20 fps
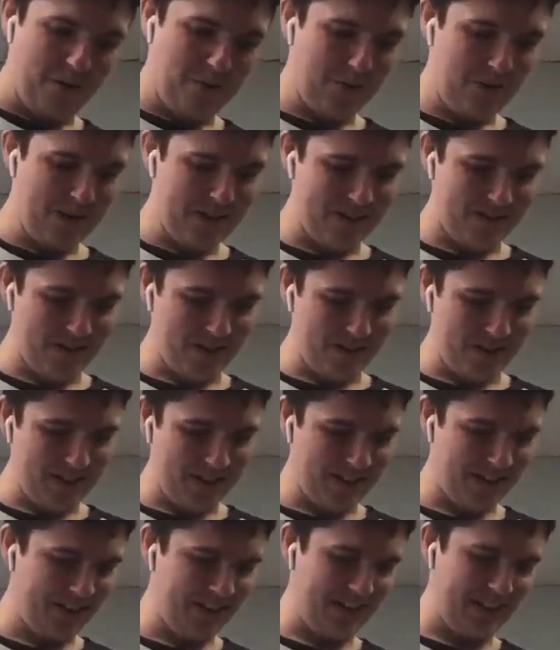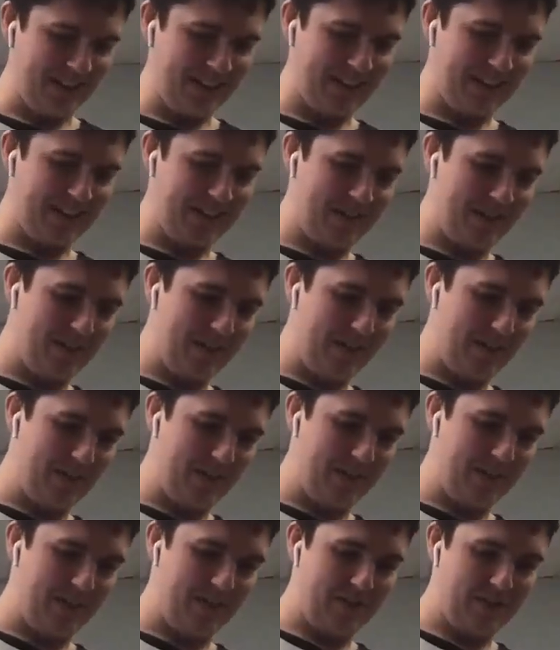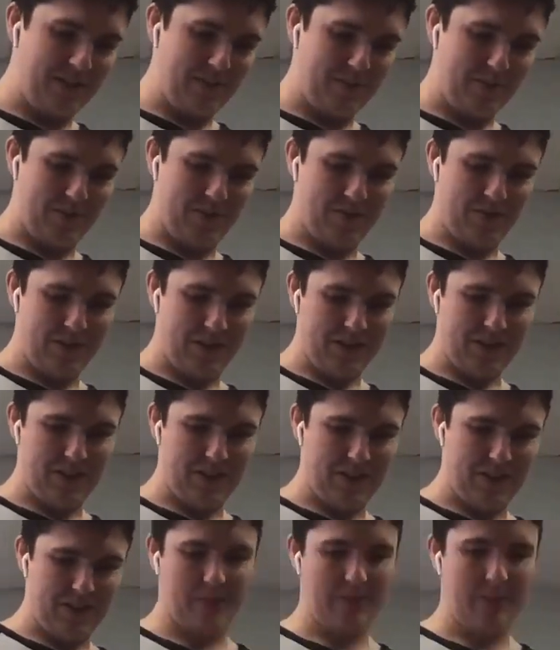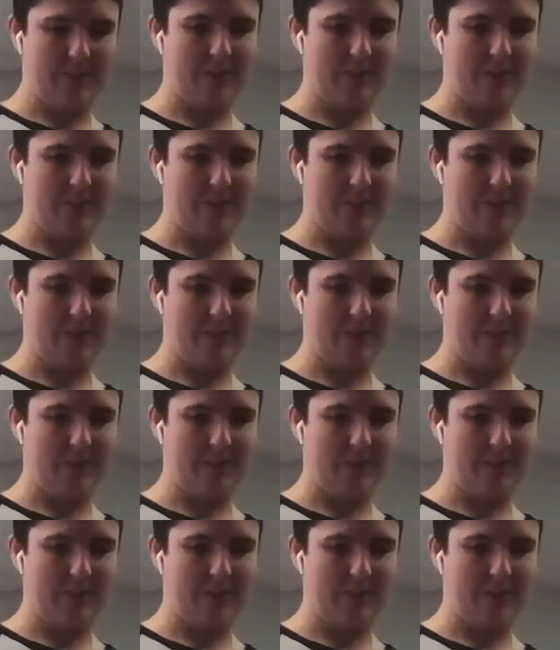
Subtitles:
What is that's? These tips are very okay.